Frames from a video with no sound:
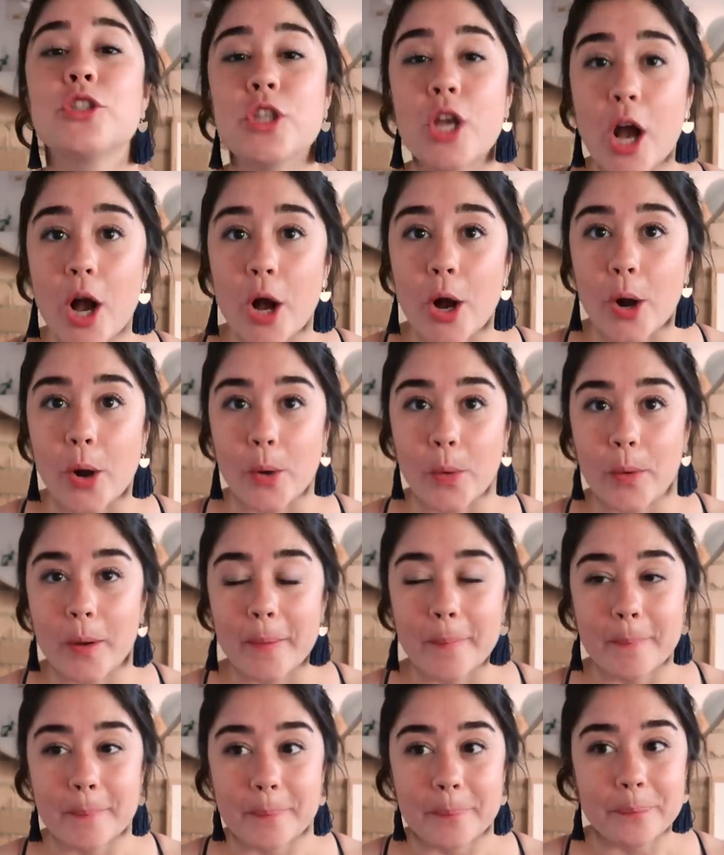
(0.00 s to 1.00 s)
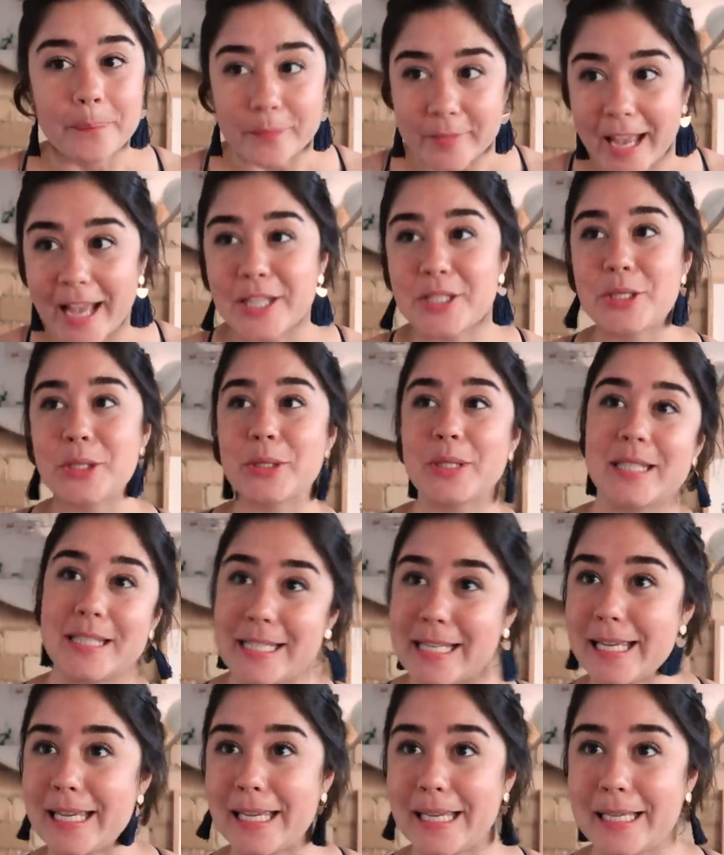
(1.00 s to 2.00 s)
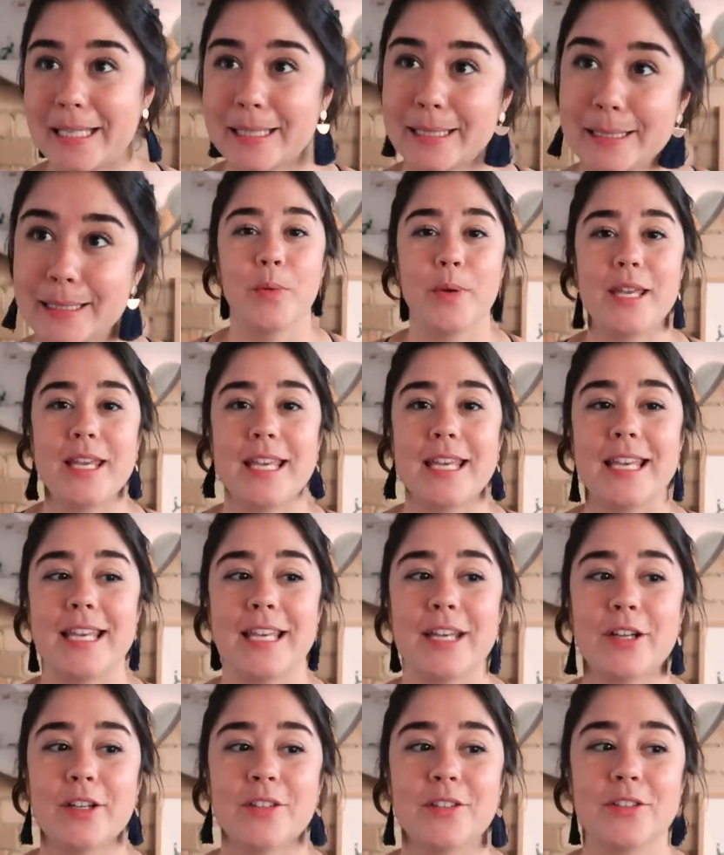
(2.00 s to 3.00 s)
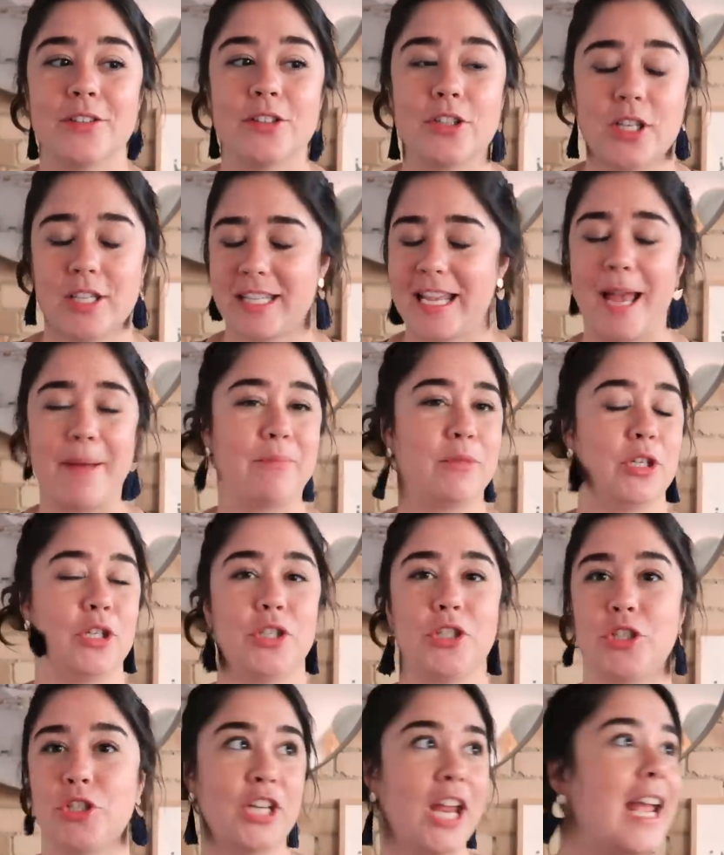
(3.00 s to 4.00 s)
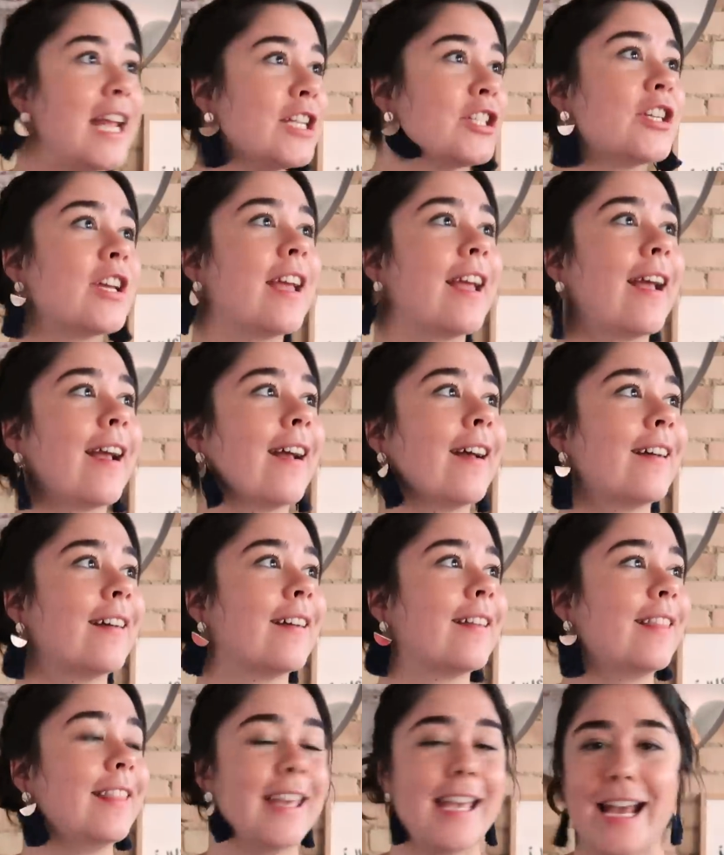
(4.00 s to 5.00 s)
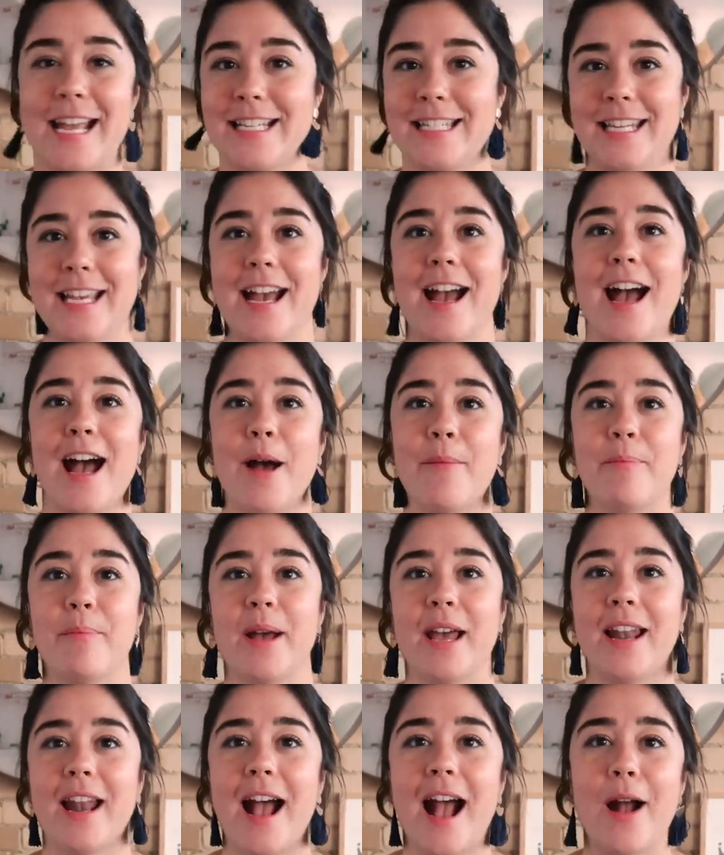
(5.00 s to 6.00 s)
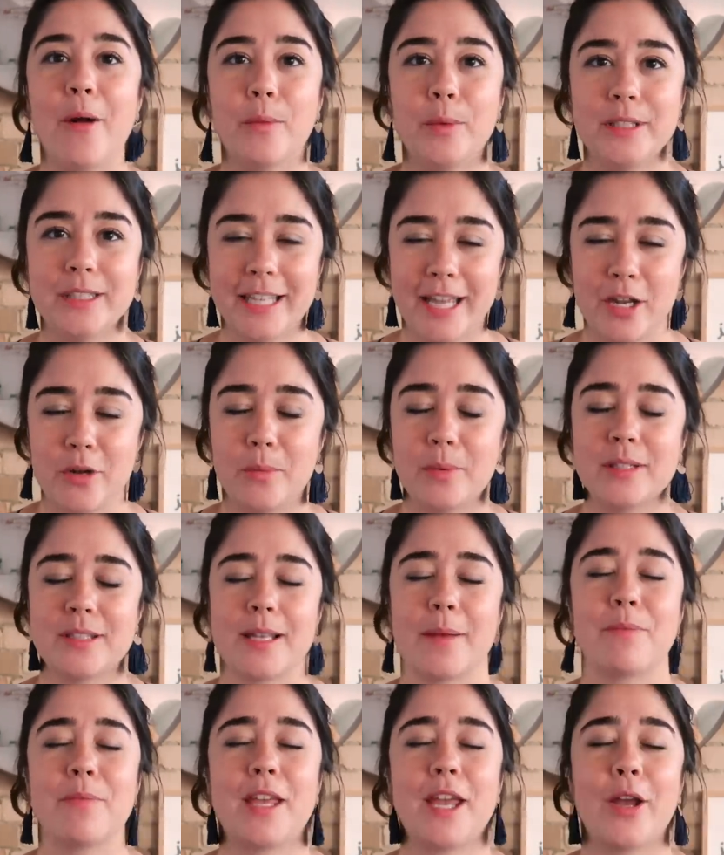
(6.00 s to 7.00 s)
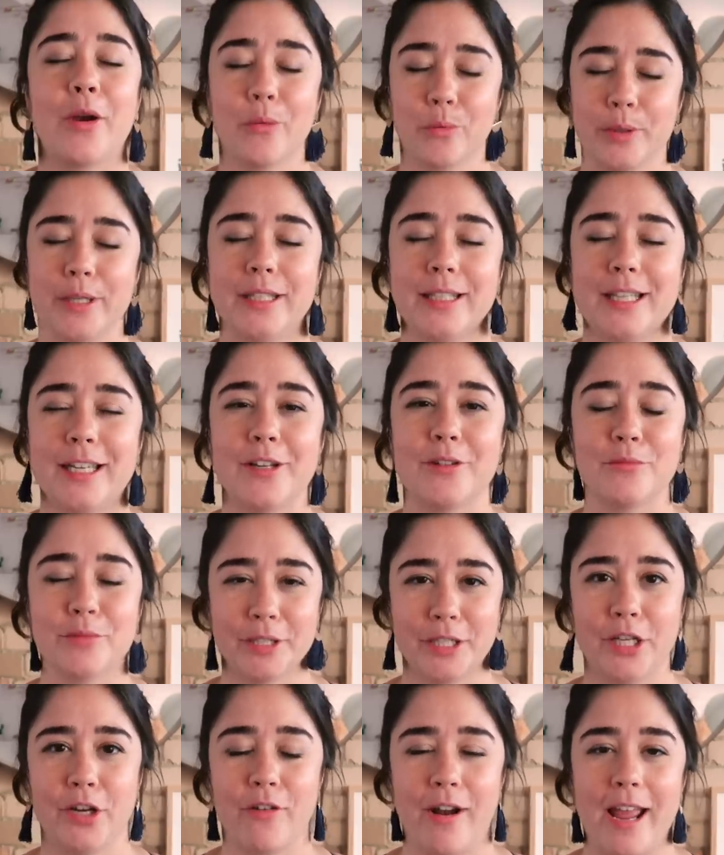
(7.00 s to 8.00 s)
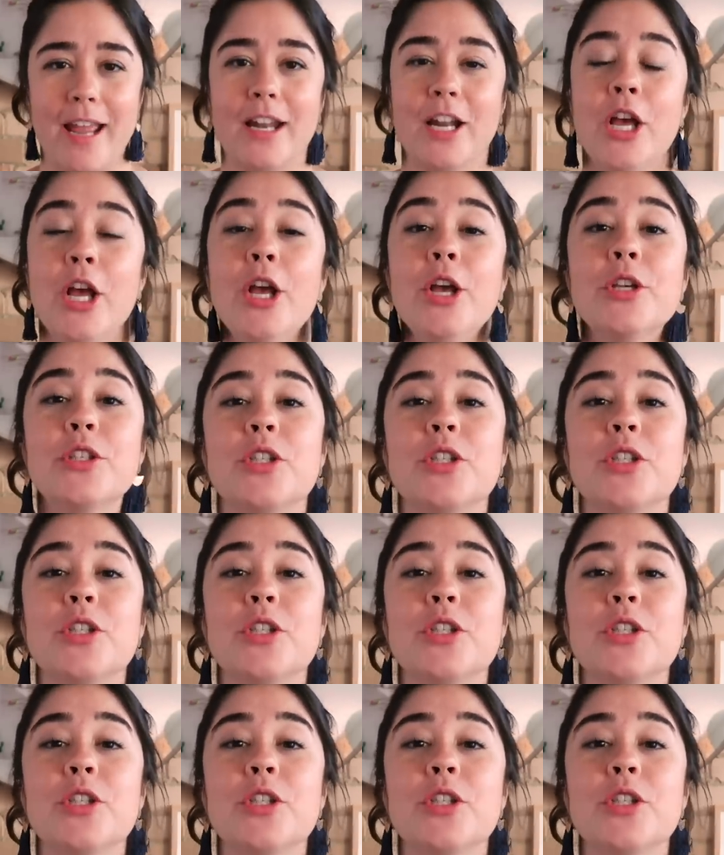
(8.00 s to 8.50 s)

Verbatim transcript: So, as you'll see, we just kept changing the idea up, but we landed with something really, really great.